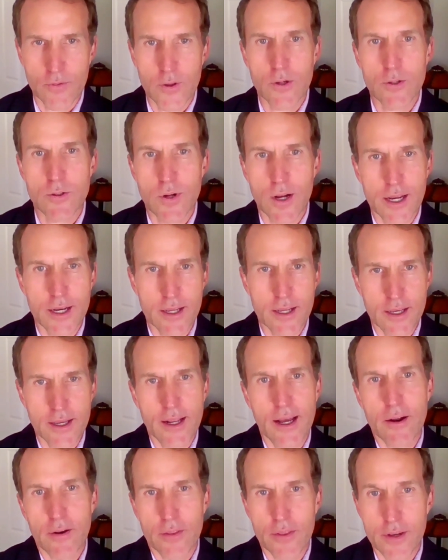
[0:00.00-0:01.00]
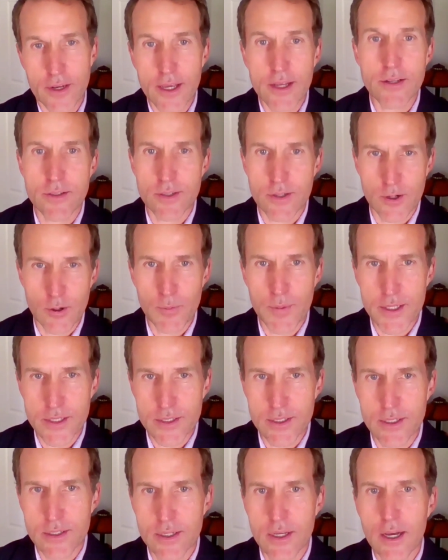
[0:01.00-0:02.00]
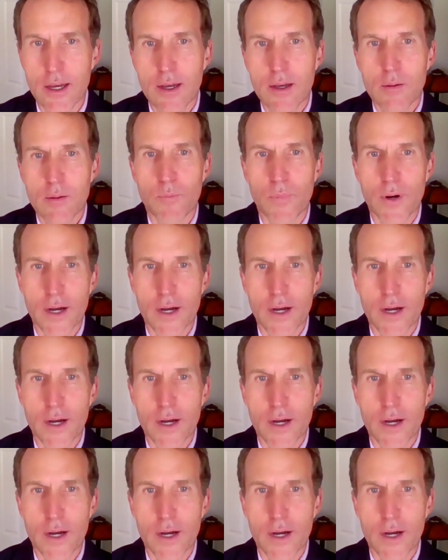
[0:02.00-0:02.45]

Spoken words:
if they're trying to get out of the data center business,